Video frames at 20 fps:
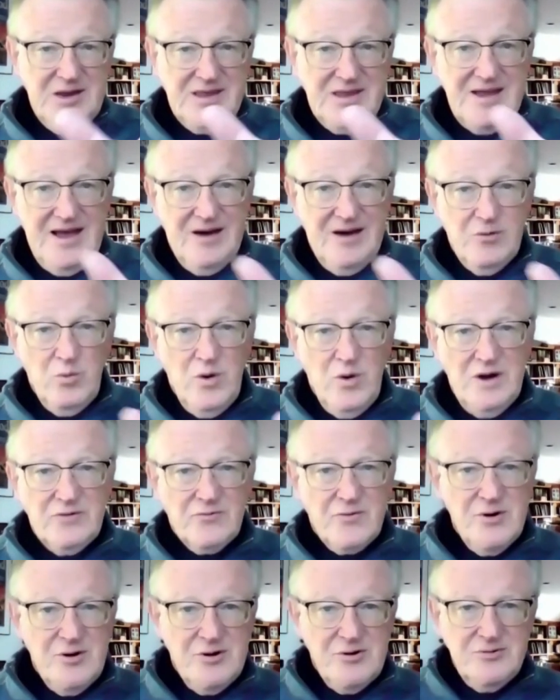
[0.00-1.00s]
down one
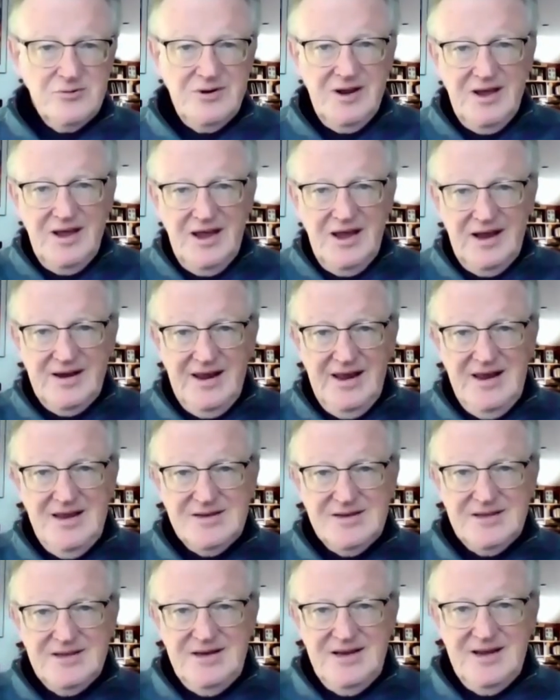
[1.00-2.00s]
road, and he's
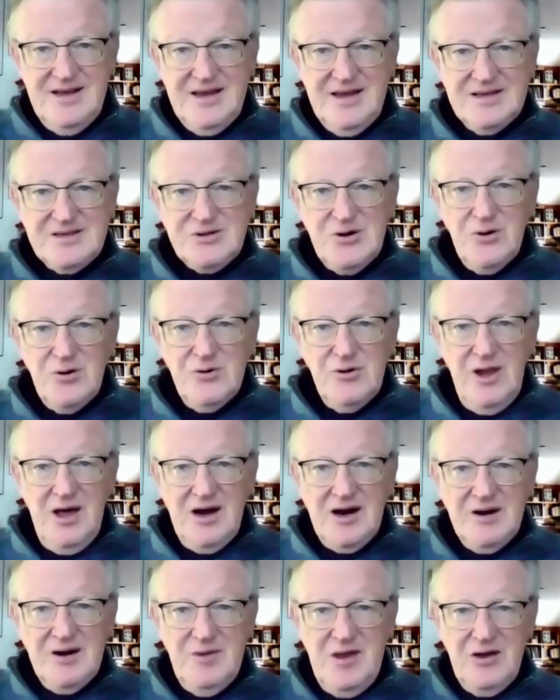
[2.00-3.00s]
leading his whole
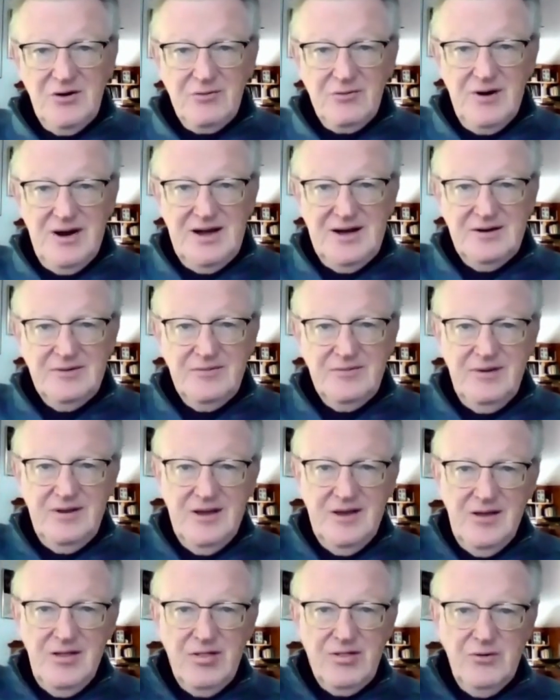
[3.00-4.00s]
army around
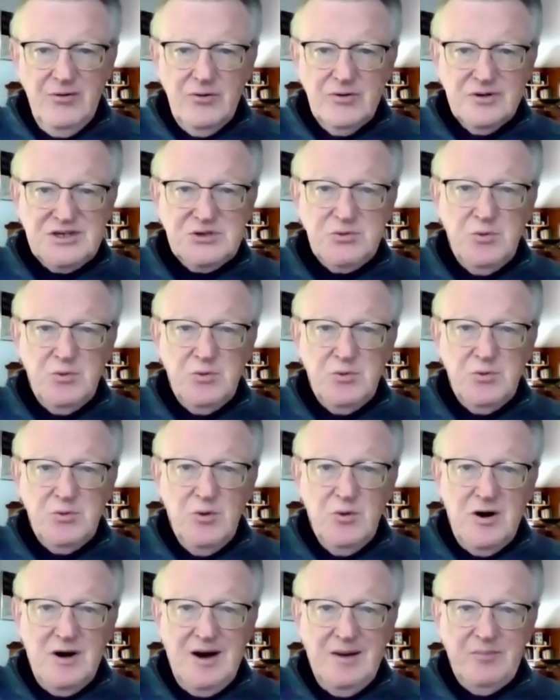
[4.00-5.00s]
through a
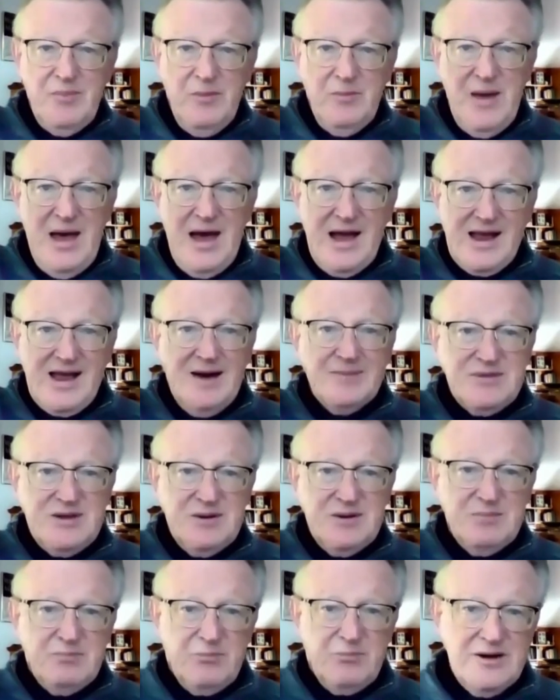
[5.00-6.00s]
swamp back up to
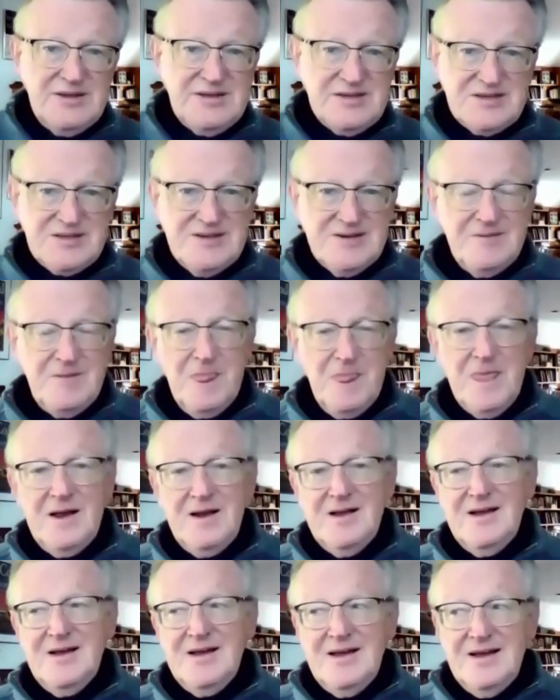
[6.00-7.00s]
Princeton,
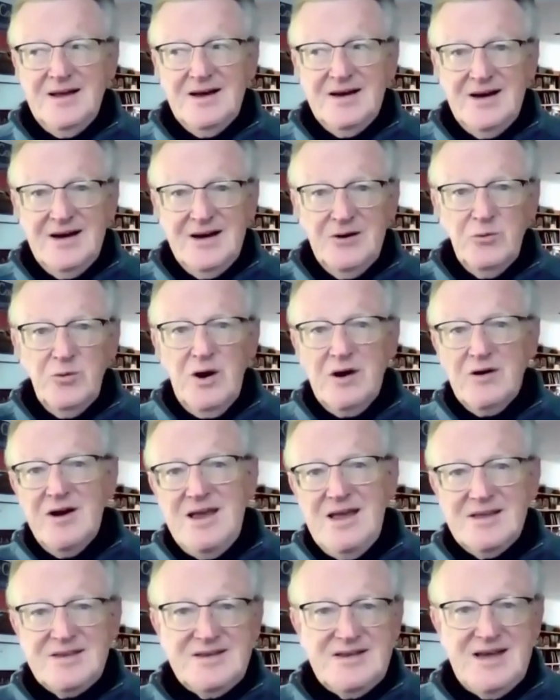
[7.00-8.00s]
uh, where he
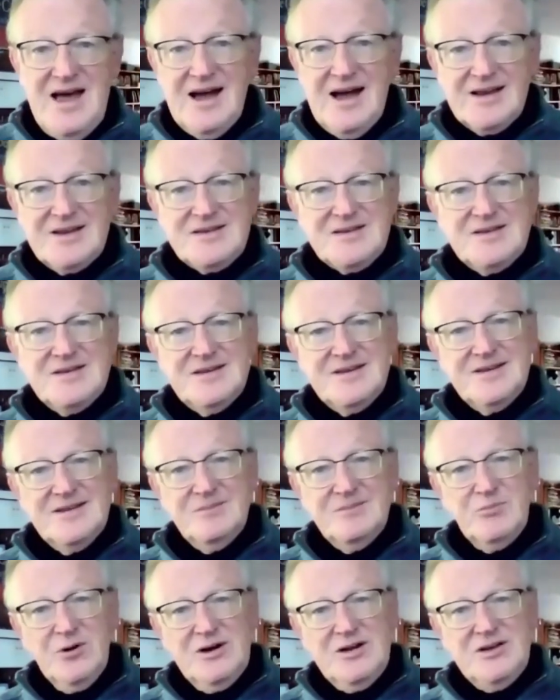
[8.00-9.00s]
attacks the
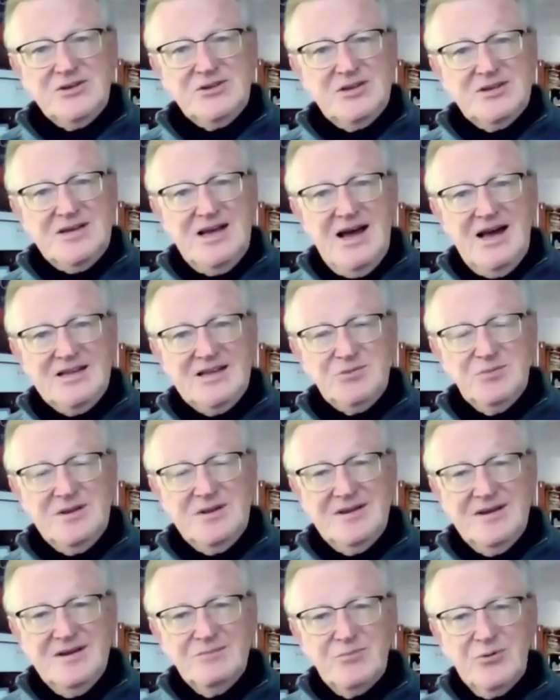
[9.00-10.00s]
British detachment
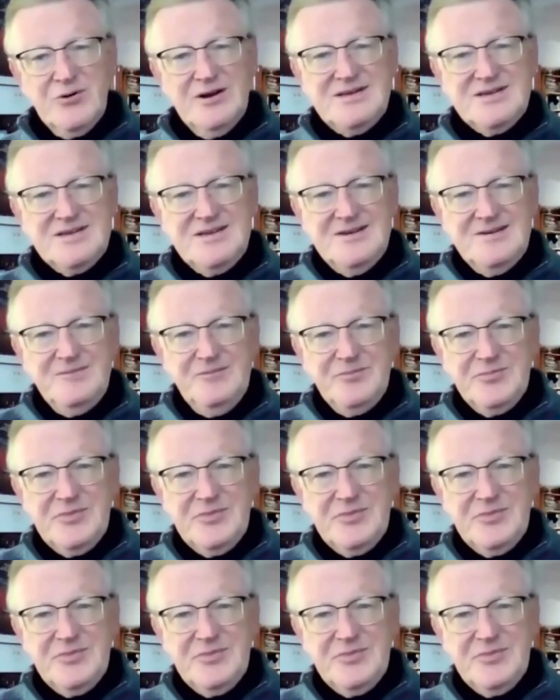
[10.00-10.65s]
in Princeton